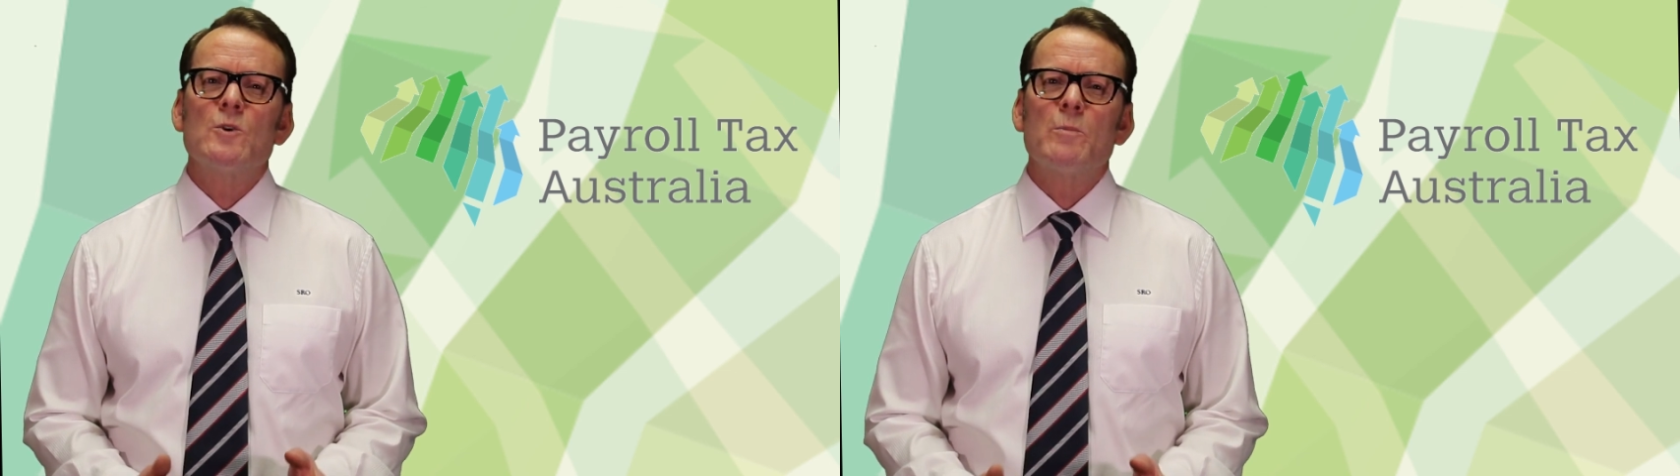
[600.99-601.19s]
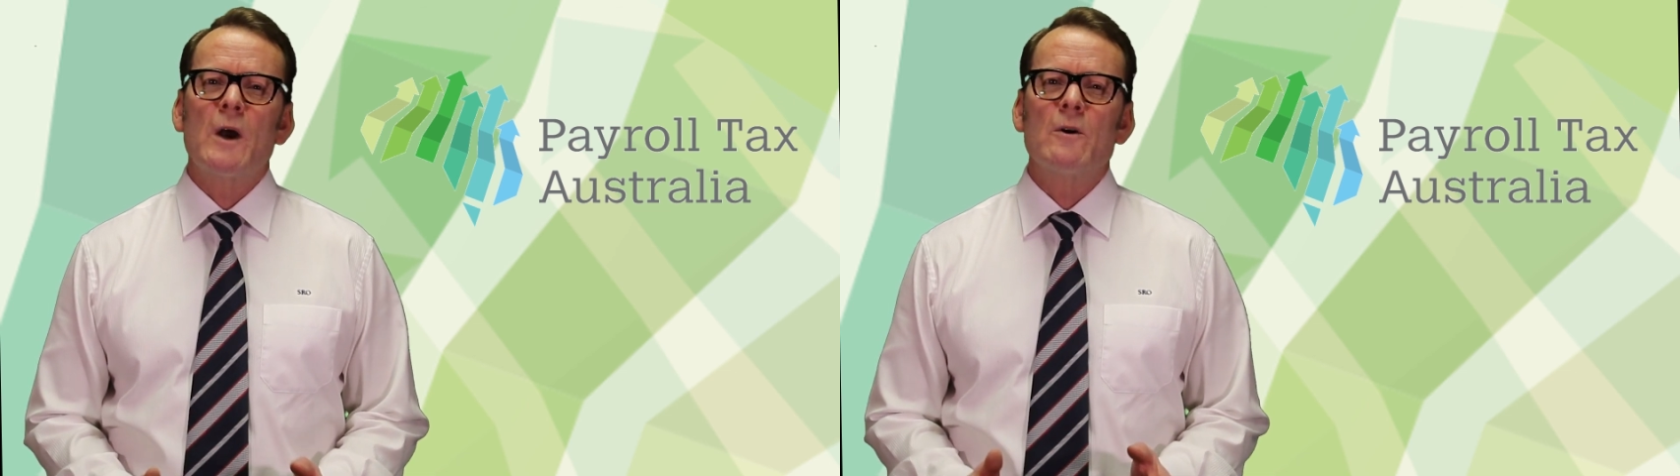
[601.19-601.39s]

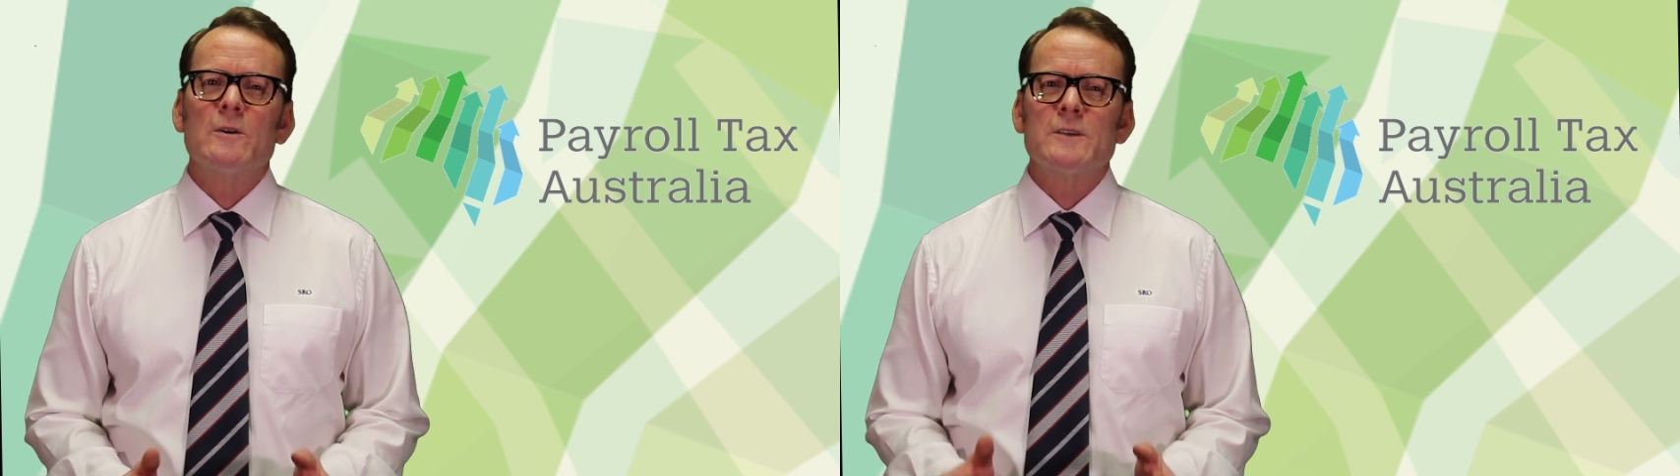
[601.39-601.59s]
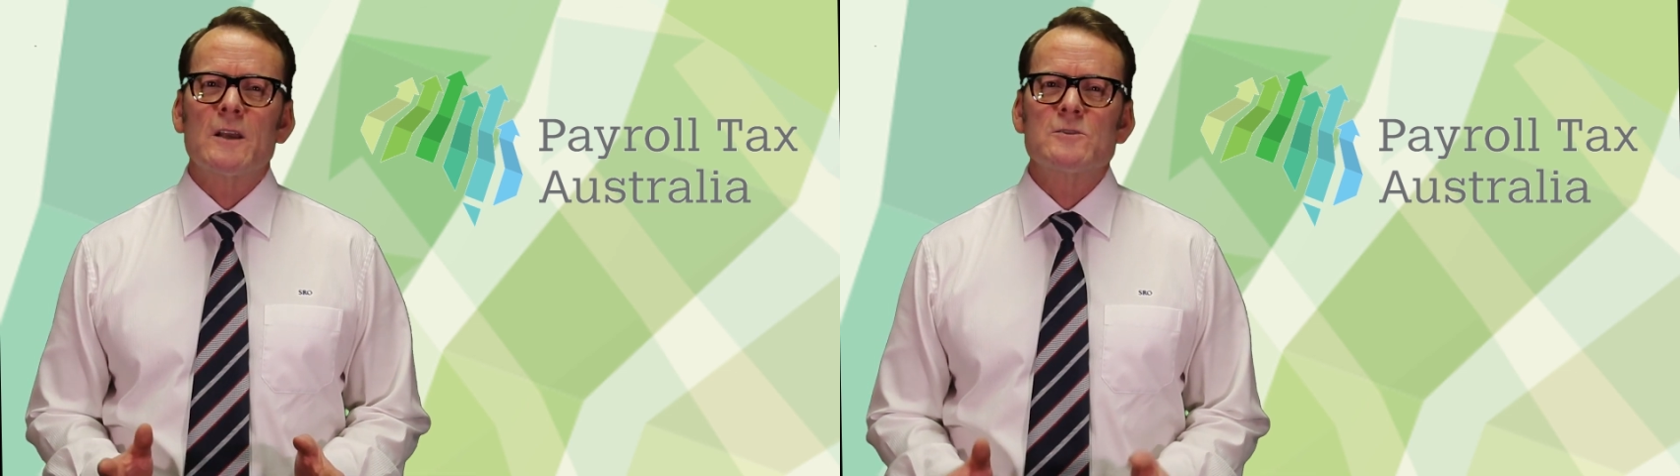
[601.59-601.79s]
your
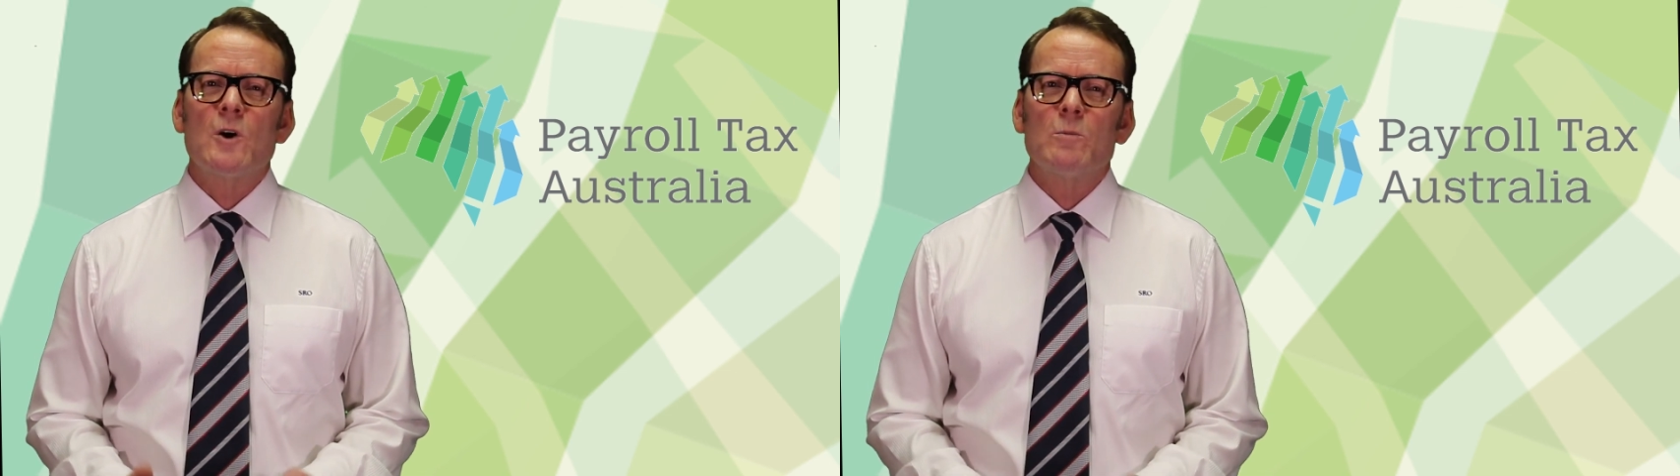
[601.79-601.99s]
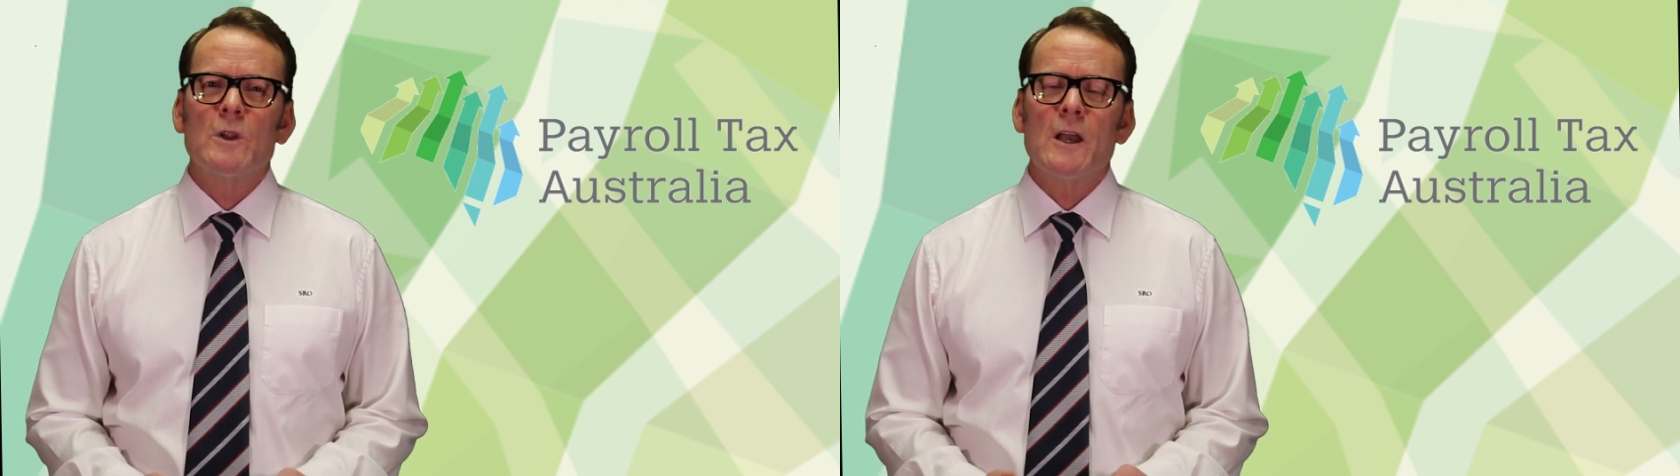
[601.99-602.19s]
payroll tax
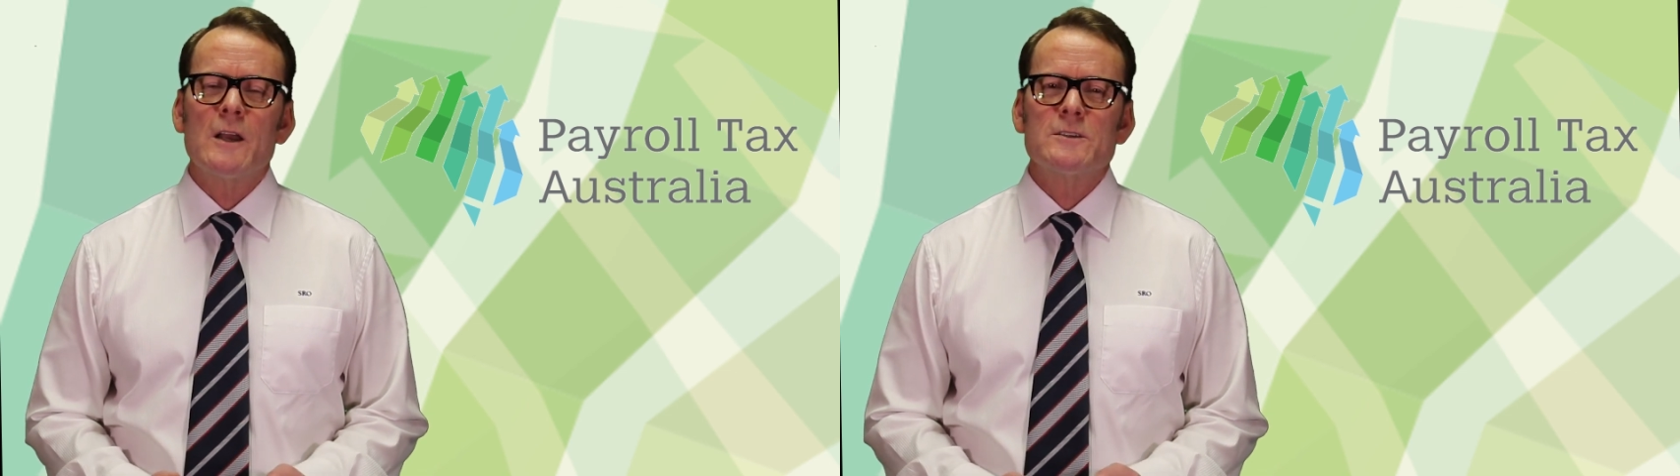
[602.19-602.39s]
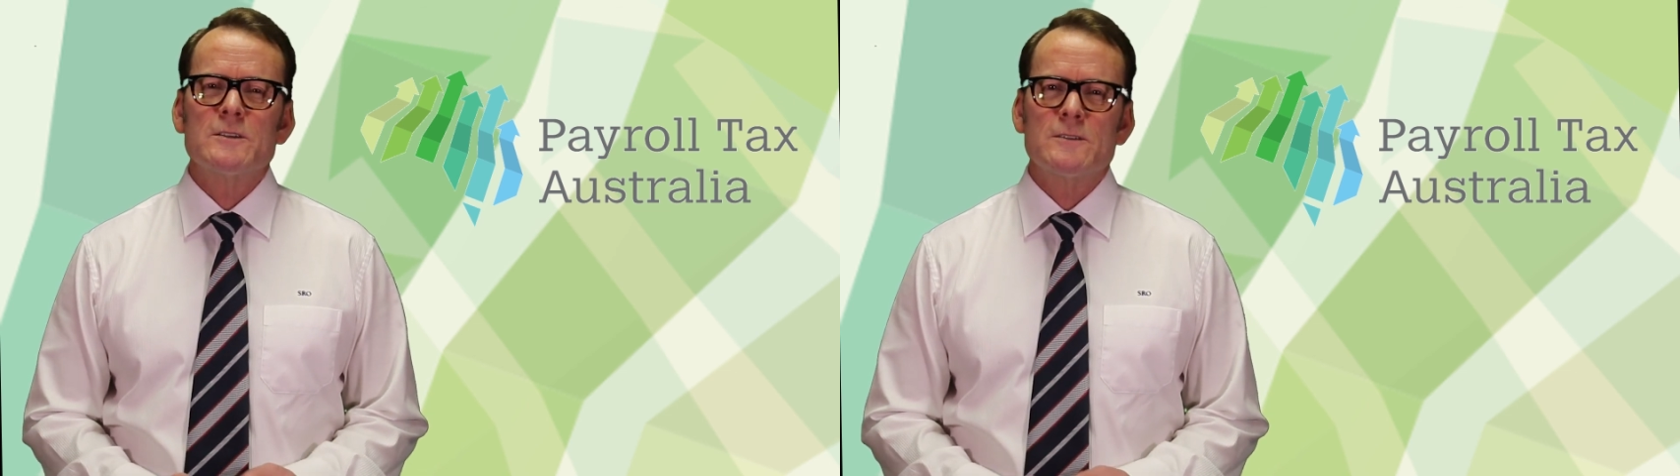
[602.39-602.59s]

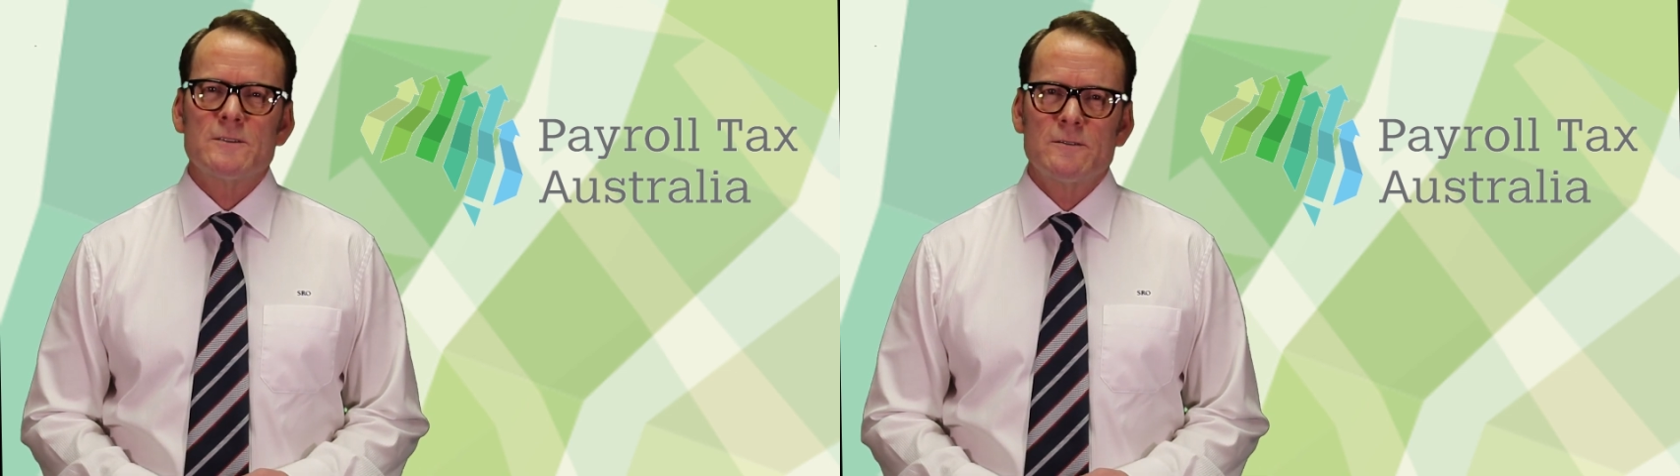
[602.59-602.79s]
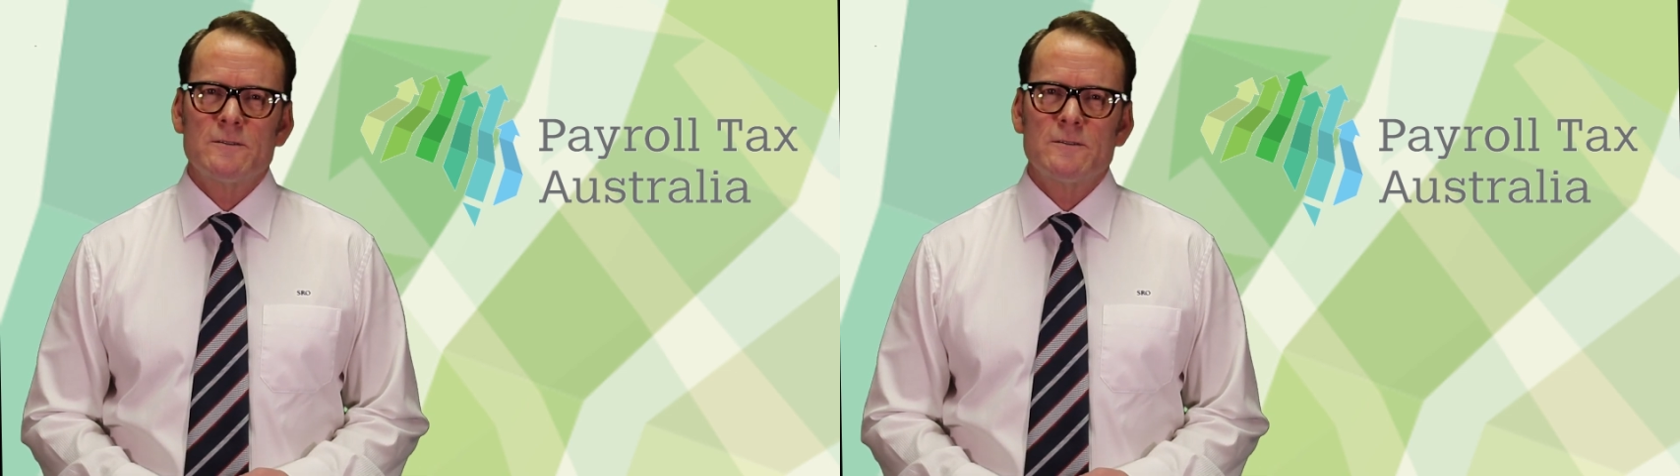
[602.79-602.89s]
obligations.